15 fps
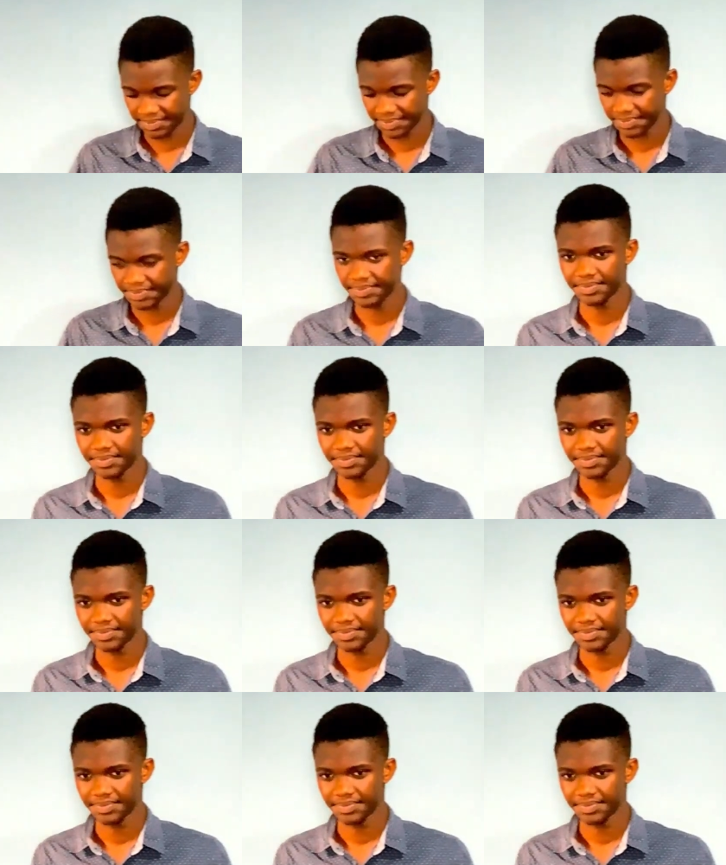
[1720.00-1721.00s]

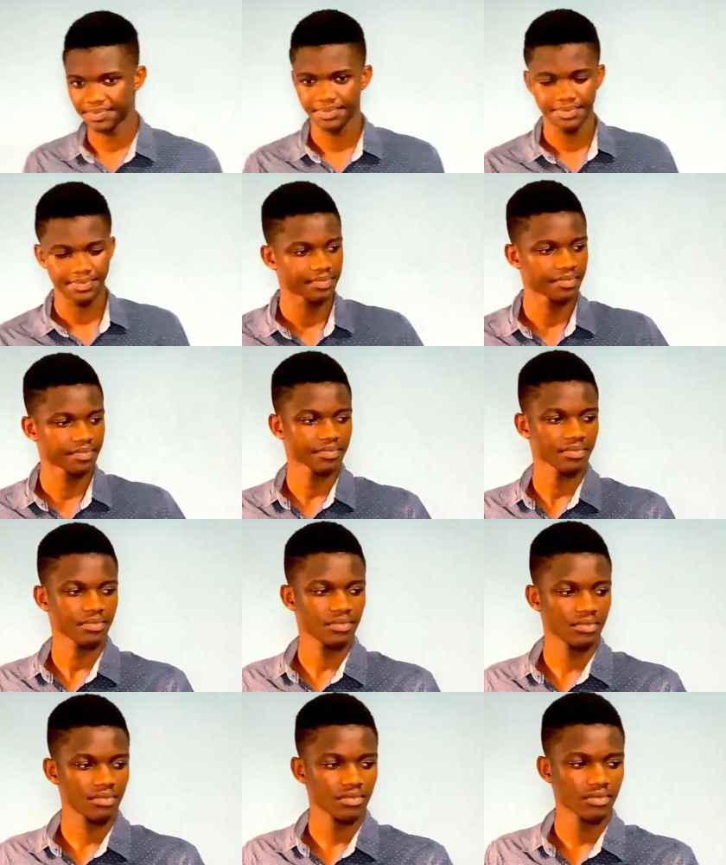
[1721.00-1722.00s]

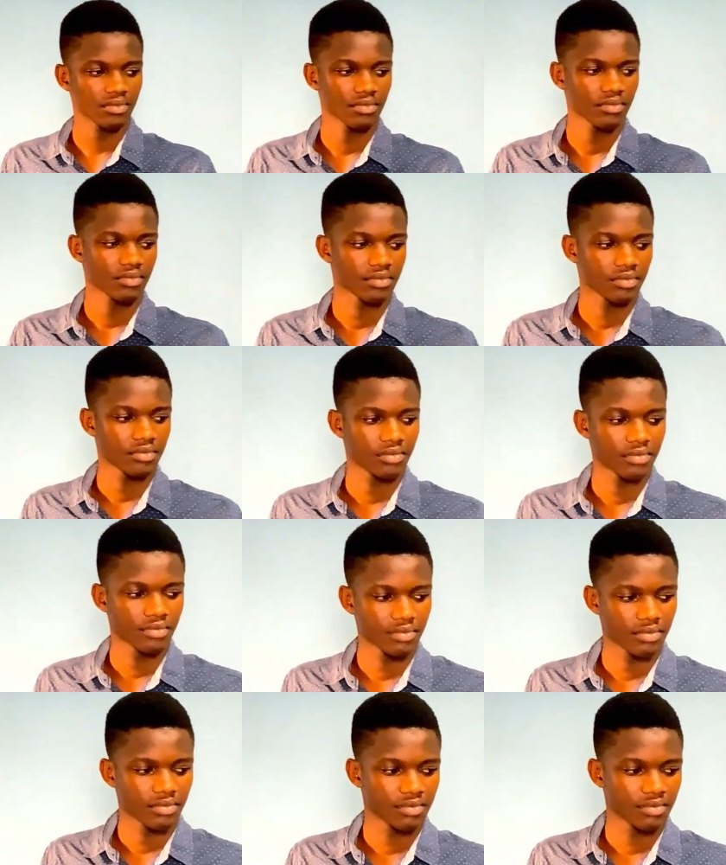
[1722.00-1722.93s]
[no speech]